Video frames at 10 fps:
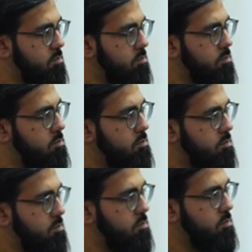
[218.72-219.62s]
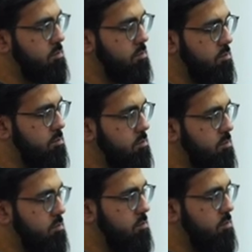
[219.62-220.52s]

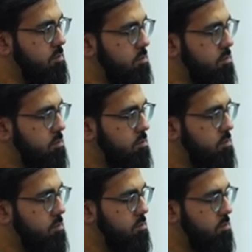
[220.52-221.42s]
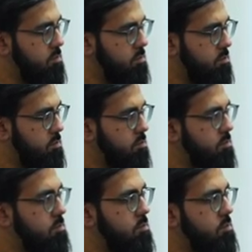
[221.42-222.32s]

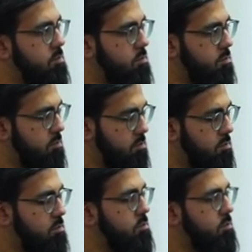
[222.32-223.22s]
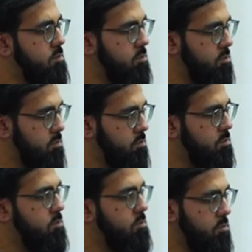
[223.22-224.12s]

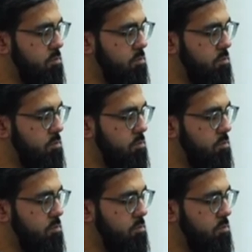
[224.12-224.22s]
(silent)